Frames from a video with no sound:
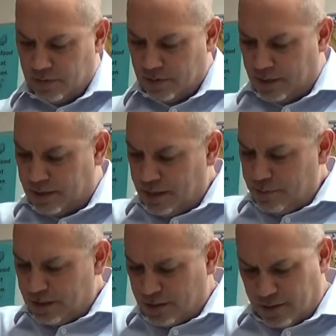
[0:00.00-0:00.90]

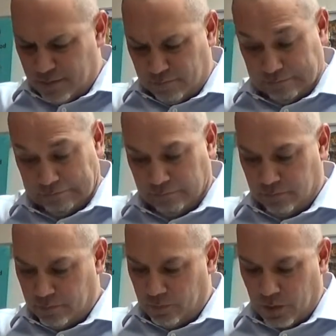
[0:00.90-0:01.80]
dedimus,
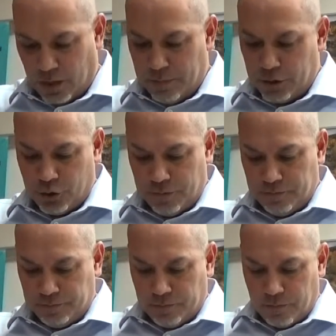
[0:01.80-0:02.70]
commission,
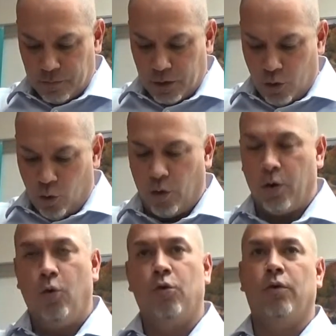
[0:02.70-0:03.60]
or an
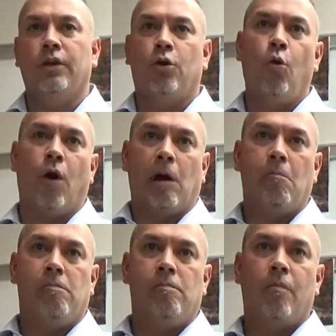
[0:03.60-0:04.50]
order of the court,
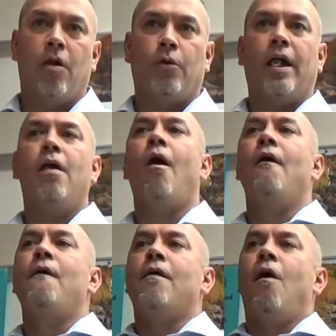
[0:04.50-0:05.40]
okay?
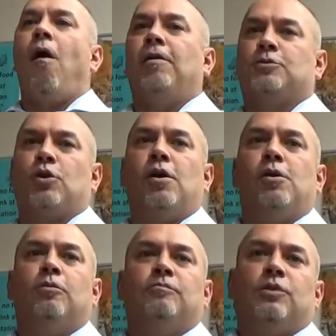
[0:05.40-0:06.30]

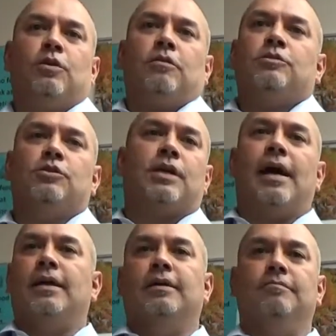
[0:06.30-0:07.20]
So you don't just
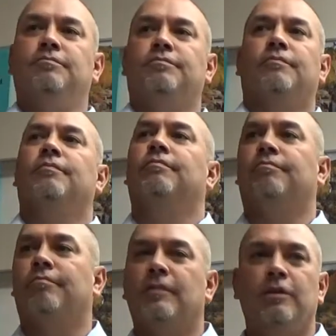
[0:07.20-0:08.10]
kind of
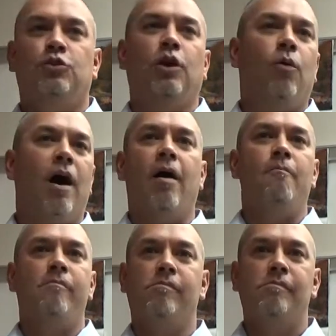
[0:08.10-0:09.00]
show up.